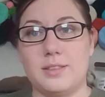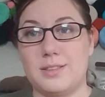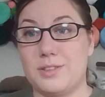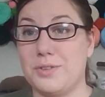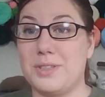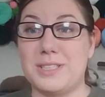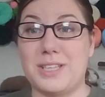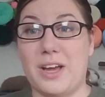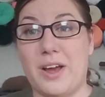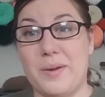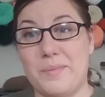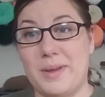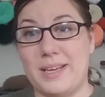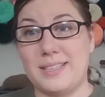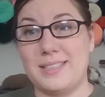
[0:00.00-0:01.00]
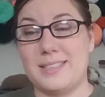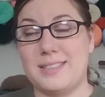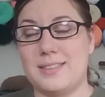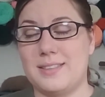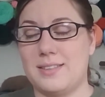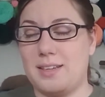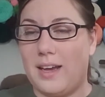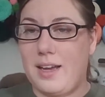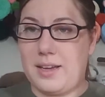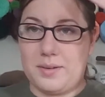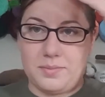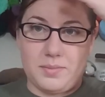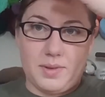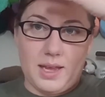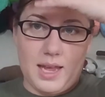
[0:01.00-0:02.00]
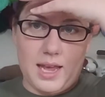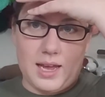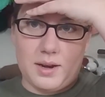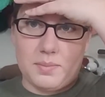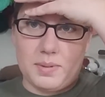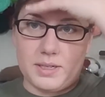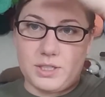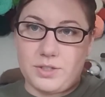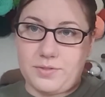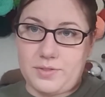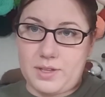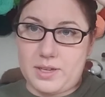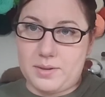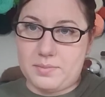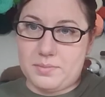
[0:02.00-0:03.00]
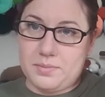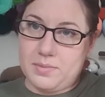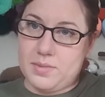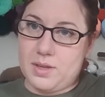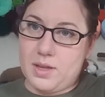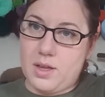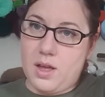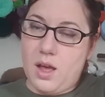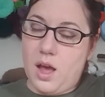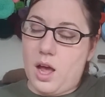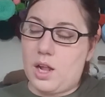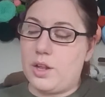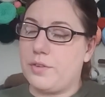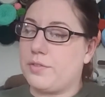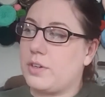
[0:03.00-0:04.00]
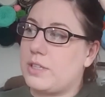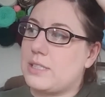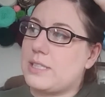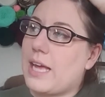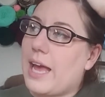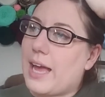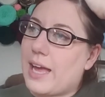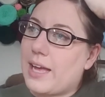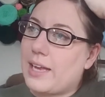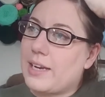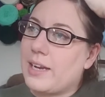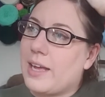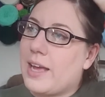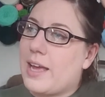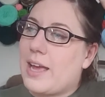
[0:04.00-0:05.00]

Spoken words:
So he's a hot mess. He had a bunch of them all over his head,